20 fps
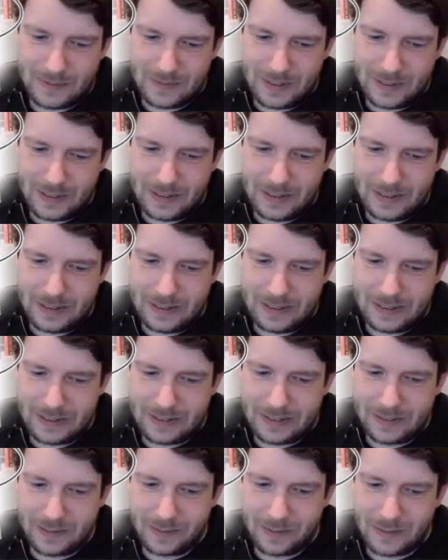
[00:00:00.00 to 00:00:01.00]
the
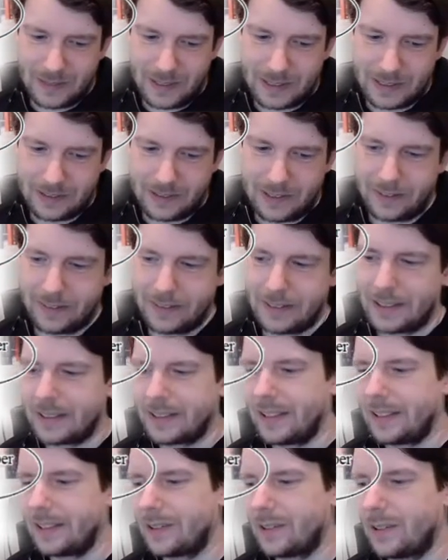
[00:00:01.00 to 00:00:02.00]
classic
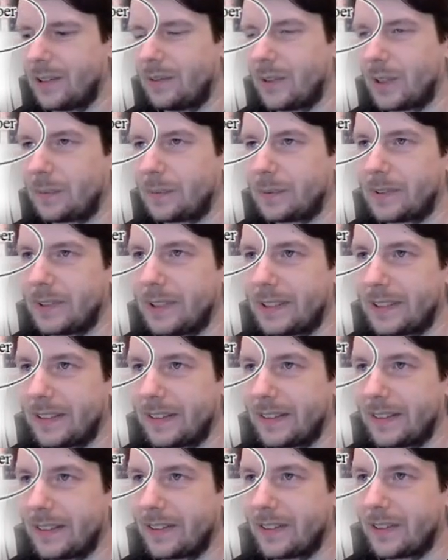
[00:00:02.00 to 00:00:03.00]
telecom
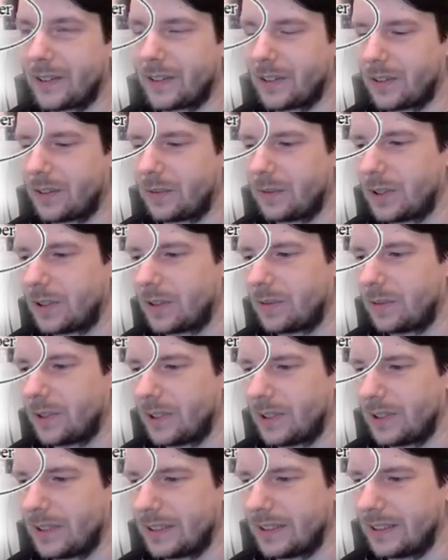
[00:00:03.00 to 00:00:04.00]
operators, the circuit switch
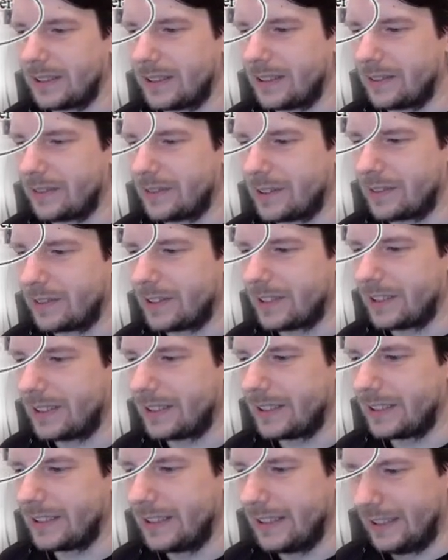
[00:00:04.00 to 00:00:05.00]
world, never
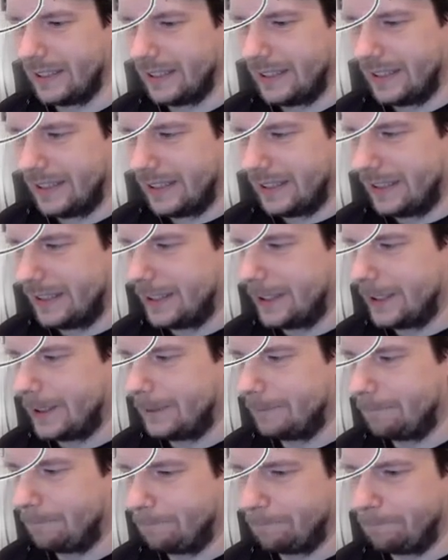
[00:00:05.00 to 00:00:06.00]
really
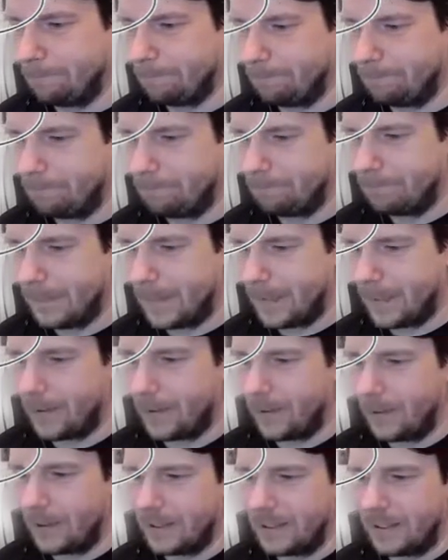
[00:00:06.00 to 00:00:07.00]

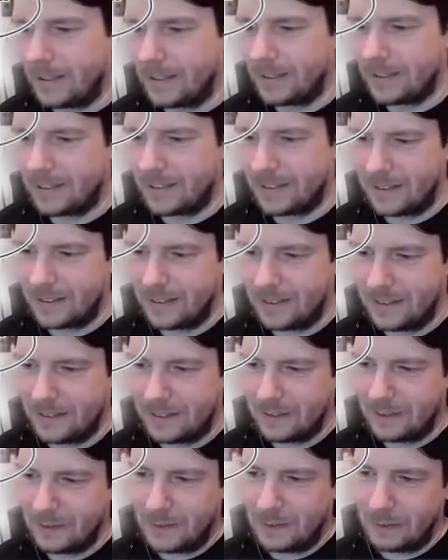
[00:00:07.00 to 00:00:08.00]
thought that,
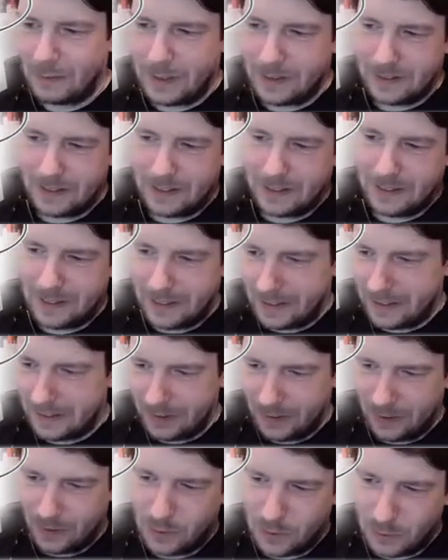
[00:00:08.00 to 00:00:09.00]
I mean, they had
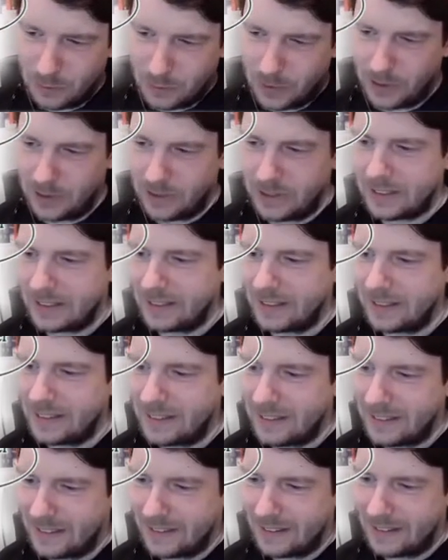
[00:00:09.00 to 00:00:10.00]
their own world and
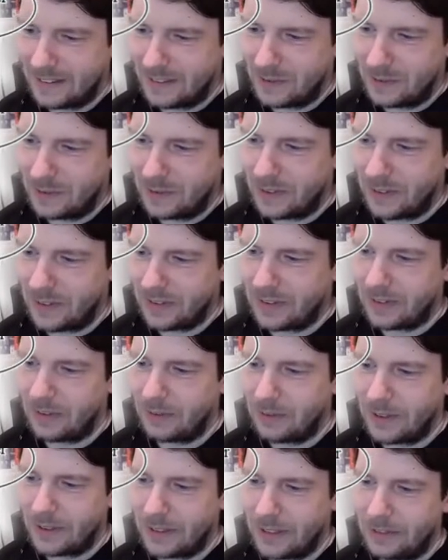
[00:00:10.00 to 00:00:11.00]
their own
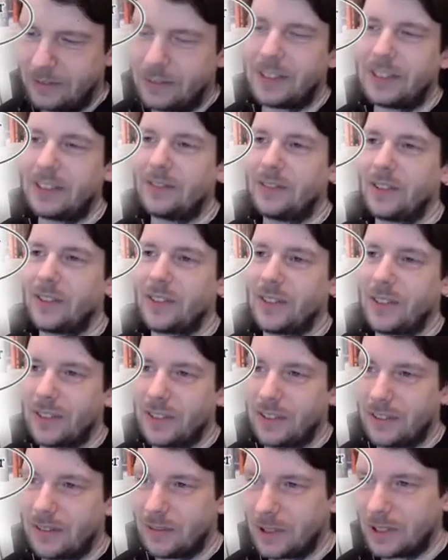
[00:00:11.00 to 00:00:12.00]
systems and everything was
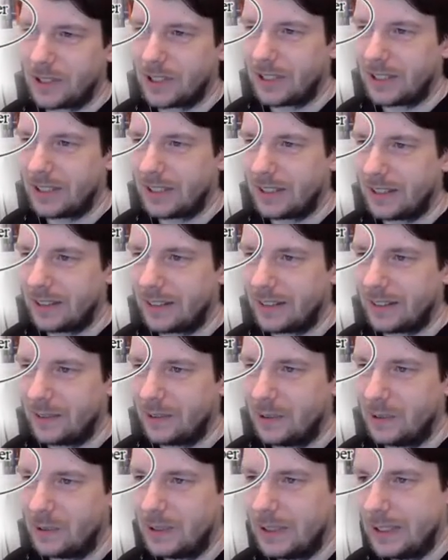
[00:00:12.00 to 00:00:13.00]
circuit switched and there's
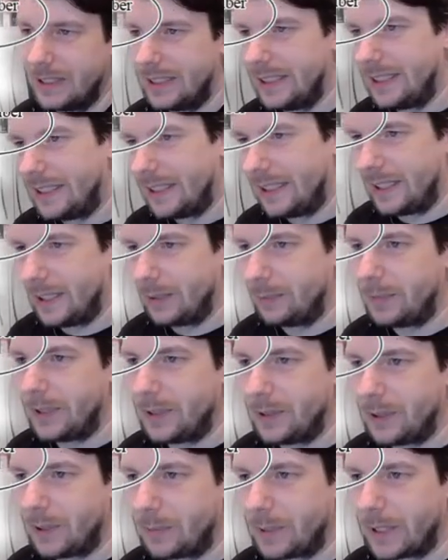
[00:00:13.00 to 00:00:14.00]
no
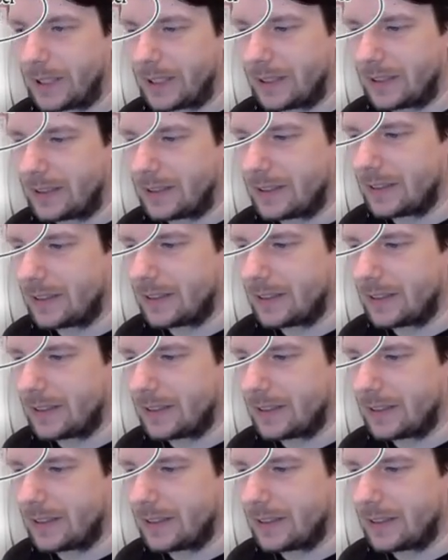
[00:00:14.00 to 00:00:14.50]
IP or packet